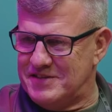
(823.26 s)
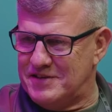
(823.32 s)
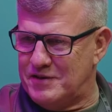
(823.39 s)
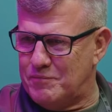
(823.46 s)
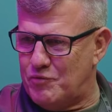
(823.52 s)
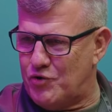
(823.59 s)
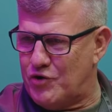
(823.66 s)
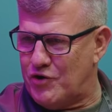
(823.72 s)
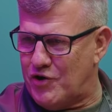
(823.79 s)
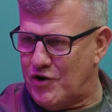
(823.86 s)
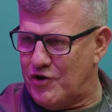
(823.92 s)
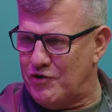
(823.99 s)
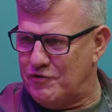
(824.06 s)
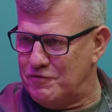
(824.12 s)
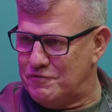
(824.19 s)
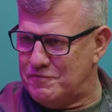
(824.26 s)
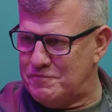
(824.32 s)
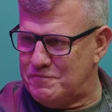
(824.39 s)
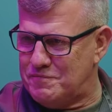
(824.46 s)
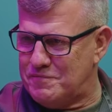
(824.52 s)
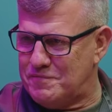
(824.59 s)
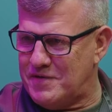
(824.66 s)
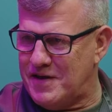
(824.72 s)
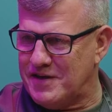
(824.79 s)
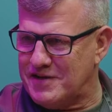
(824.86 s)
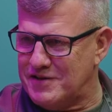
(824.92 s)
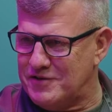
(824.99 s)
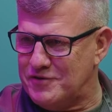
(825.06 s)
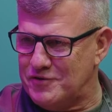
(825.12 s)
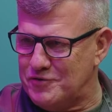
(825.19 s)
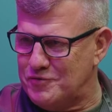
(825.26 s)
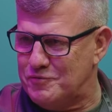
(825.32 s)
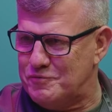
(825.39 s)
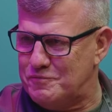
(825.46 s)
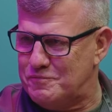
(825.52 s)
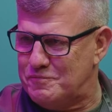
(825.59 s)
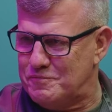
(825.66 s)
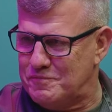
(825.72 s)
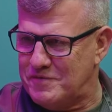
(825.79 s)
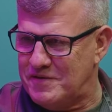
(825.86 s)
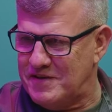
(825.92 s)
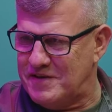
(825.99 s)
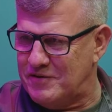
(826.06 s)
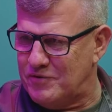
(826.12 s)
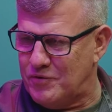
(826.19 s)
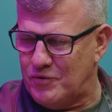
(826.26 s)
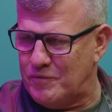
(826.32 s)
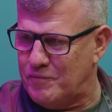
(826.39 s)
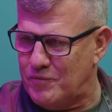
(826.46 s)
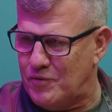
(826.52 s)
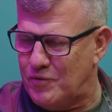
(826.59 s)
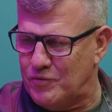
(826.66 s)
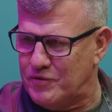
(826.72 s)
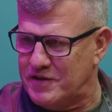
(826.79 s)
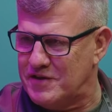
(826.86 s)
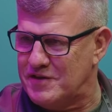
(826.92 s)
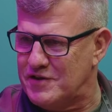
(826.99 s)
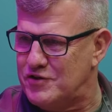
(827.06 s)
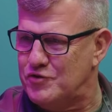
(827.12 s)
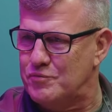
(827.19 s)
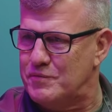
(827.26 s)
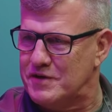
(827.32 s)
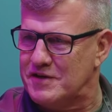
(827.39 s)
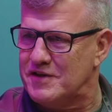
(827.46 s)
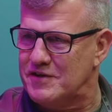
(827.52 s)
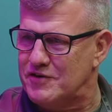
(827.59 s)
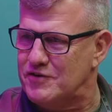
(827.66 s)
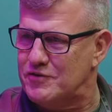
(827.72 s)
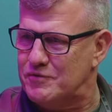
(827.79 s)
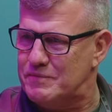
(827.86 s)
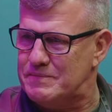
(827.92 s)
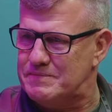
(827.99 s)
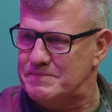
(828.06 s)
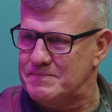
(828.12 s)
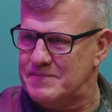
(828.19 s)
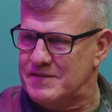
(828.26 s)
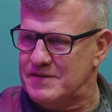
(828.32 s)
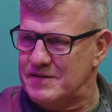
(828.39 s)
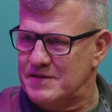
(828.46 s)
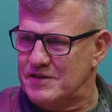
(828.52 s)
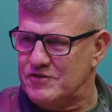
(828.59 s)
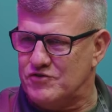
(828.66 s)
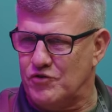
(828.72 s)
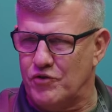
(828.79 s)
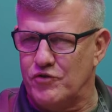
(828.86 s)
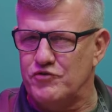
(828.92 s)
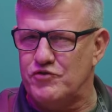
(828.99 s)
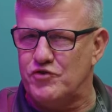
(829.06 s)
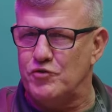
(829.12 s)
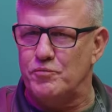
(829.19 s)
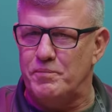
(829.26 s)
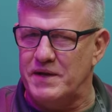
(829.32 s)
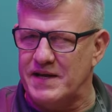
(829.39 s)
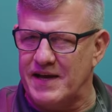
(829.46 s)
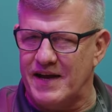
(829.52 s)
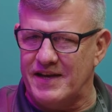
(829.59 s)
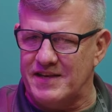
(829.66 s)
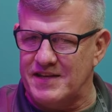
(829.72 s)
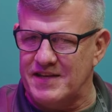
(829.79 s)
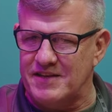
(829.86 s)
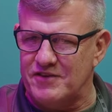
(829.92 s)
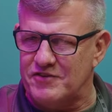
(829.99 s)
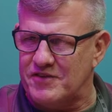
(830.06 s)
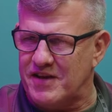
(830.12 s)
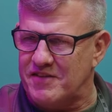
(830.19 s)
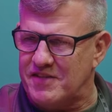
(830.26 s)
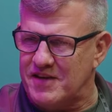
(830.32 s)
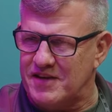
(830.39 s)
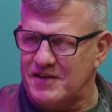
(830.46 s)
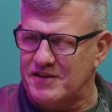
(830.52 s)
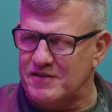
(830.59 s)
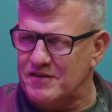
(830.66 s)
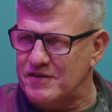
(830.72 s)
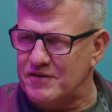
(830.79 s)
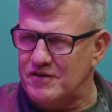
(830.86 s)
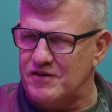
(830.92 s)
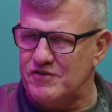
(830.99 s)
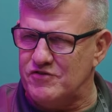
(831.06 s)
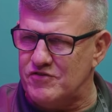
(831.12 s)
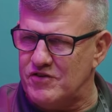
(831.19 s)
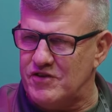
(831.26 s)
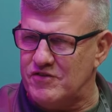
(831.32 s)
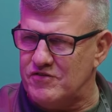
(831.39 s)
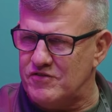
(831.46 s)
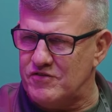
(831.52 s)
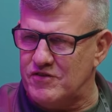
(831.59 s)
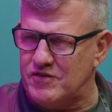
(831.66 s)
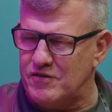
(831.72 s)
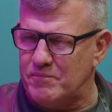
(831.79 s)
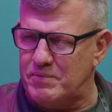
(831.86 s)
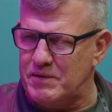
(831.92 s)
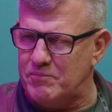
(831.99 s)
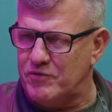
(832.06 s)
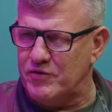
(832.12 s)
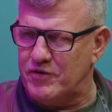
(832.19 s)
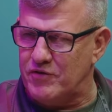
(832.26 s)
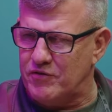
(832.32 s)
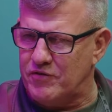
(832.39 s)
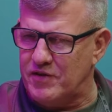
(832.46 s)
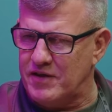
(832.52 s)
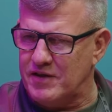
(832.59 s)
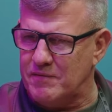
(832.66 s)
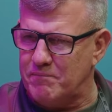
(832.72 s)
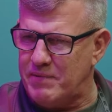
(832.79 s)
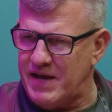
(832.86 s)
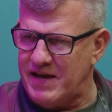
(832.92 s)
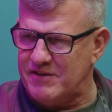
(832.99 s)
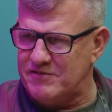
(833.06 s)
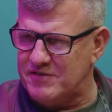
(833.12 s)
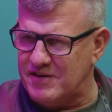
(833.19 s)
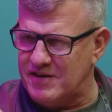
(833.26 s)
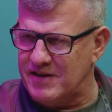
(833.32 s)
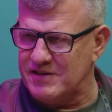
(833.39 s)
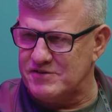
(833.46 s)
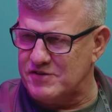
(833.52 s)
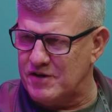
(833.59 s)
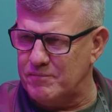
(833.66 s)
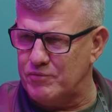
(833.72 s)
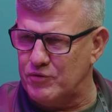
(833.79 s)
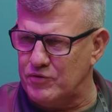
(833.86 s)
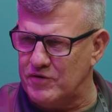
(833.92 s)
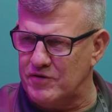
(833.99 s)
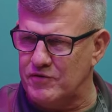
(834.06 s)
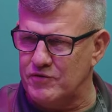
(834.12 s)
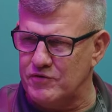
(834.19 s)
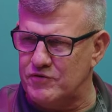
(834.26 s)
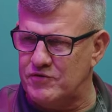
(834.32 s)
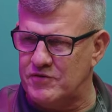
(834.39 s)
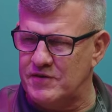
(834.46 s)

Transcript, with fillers: the more art I can do that only the human can do. So those two big ideas, I think, is, is the people that are thinking past the next couple of years.